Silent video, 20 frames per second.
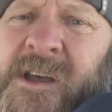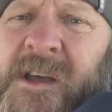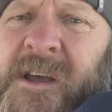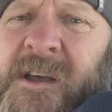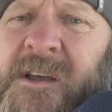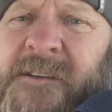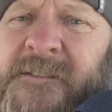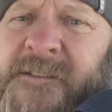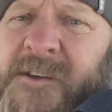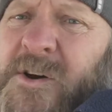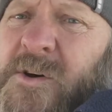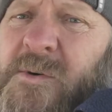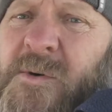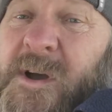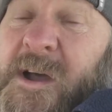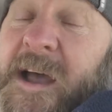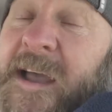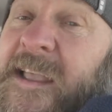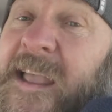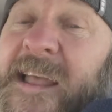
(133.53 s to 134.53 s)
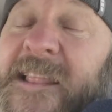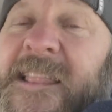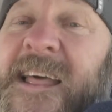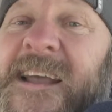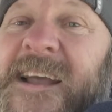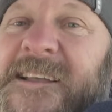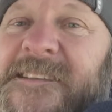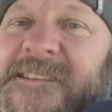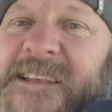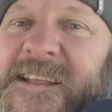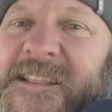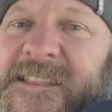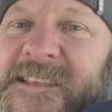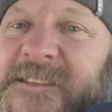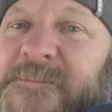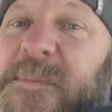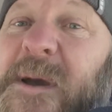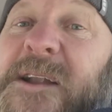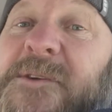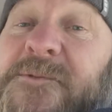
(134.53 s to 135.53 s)
So again, like I said, this
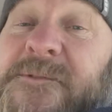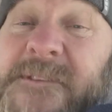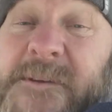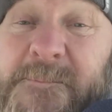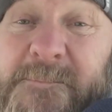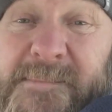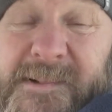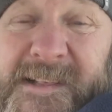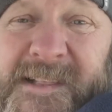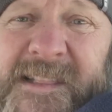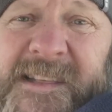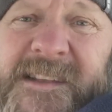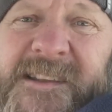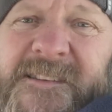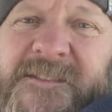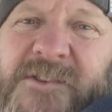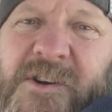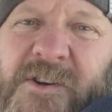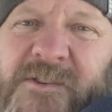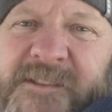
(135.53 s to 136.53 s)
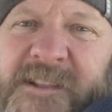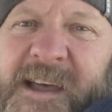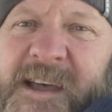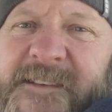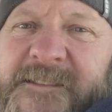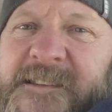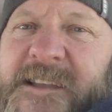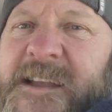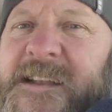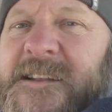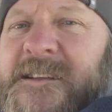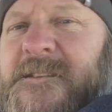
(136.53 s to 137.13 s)
battery was completely discharged last night.